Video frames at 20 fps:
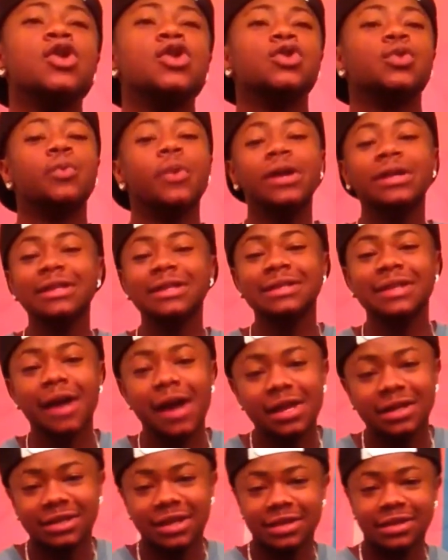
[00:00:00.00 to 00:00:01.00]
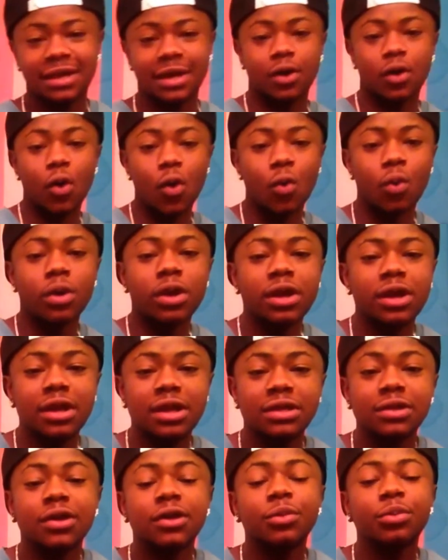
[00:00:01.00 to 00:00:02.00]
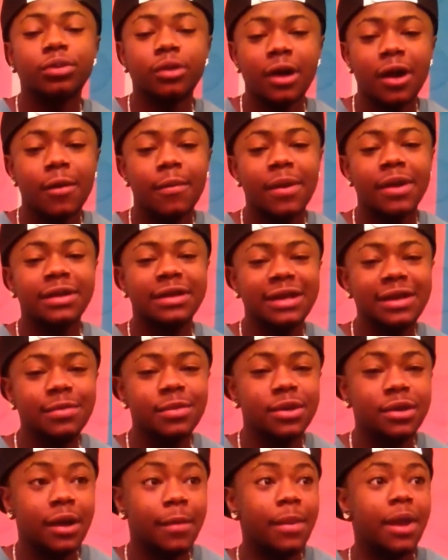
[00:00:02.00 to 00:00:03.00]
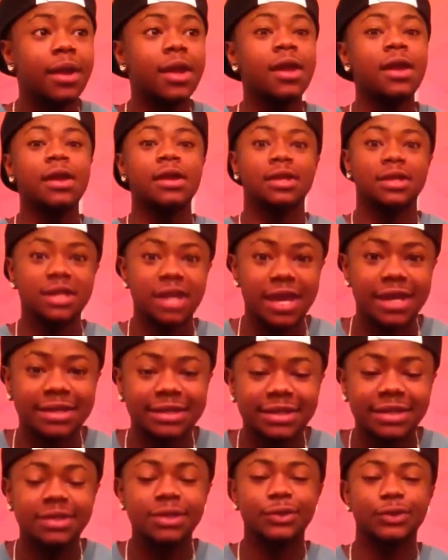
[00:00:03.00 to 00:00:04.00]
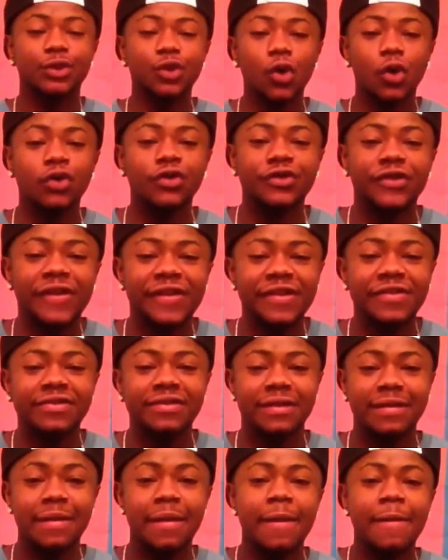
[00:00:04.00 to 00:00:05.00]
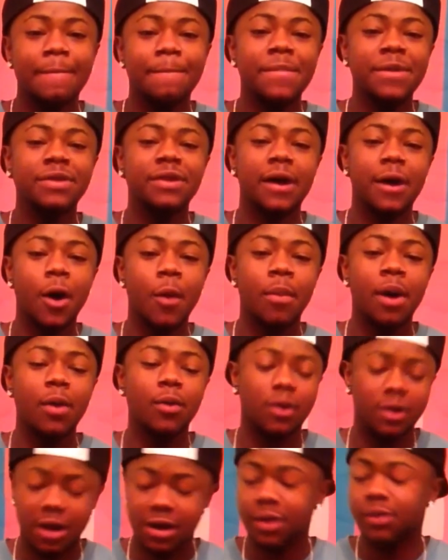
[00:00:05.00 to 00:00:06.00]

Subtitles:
So when this guy said that, oh, he's going to pray out my demon, I'm like, yes, this is God sending me the help I want.